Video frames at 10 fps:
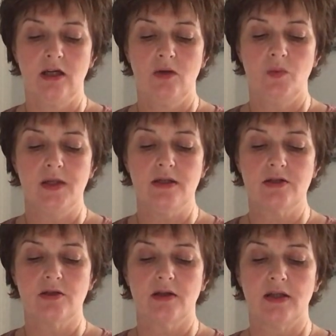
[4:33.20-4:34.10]
We need
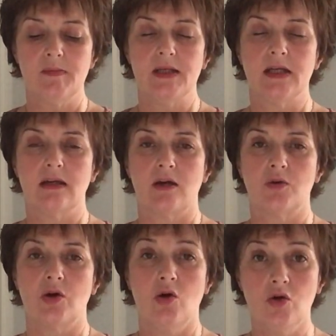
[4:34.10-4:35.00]
to eliminate
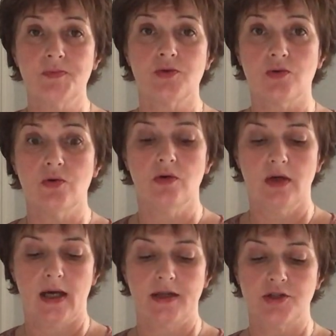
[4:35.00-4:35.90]
our hope-so
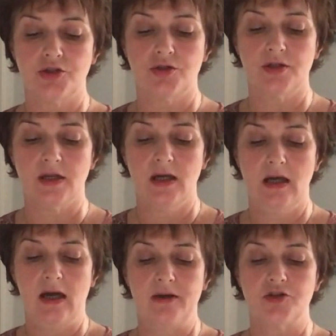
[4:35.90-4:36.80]
attitude
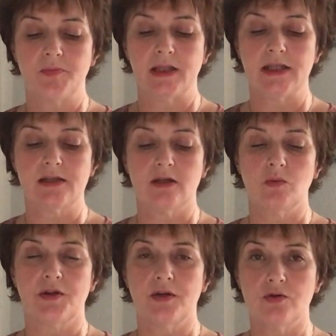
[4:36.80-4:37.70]
and replace it
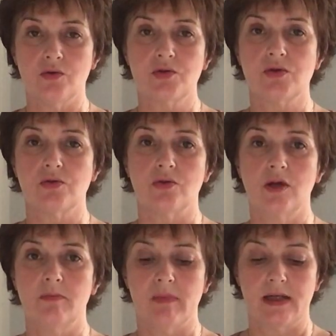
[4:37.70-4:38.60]
with a no-so
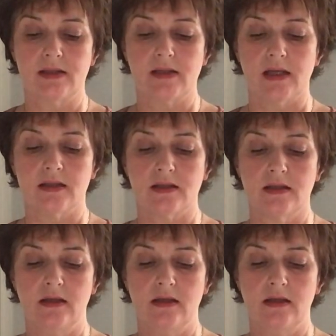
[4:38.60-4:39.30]
mindset.